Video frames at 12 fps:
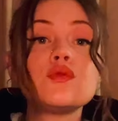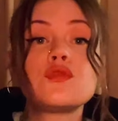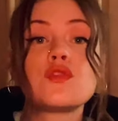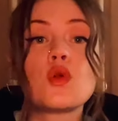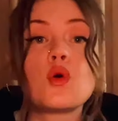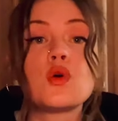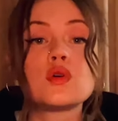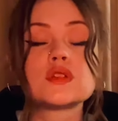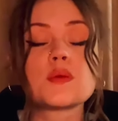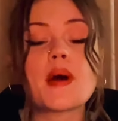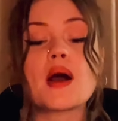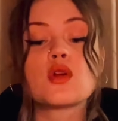flaws,
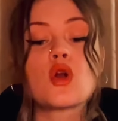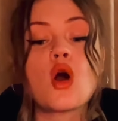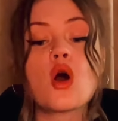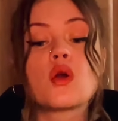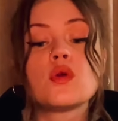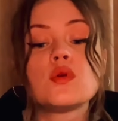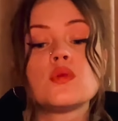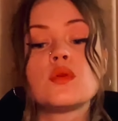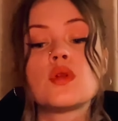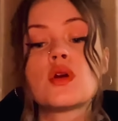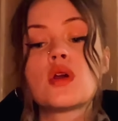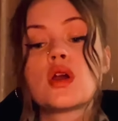about your
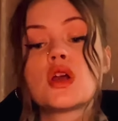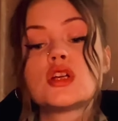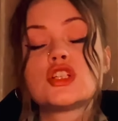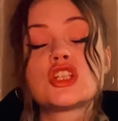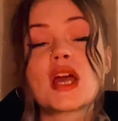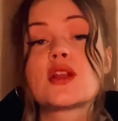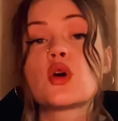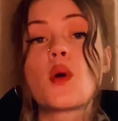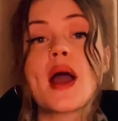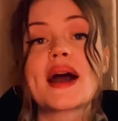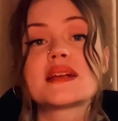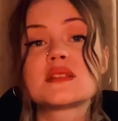own shadow
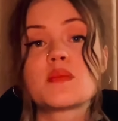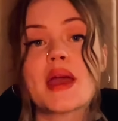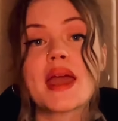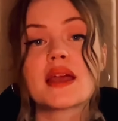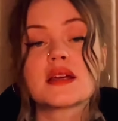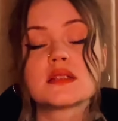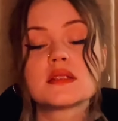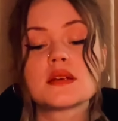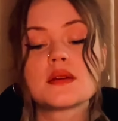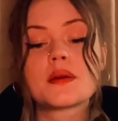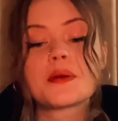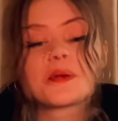aspect.
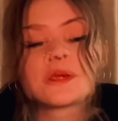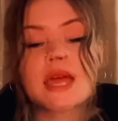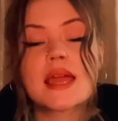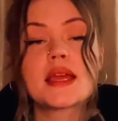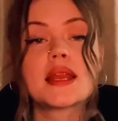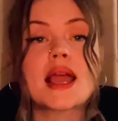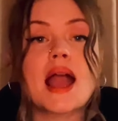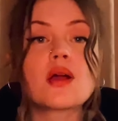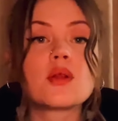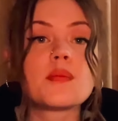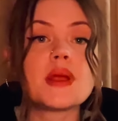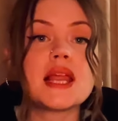Taking
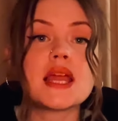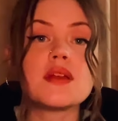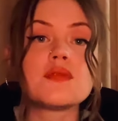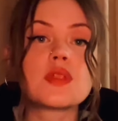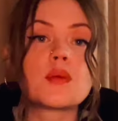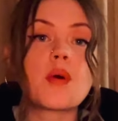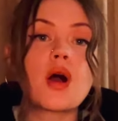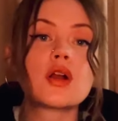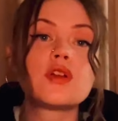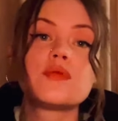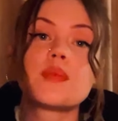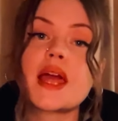accountability for the part
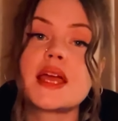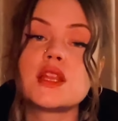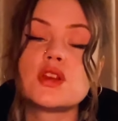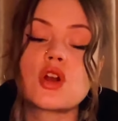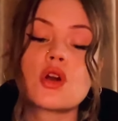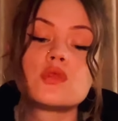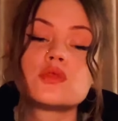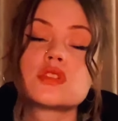you've played in your own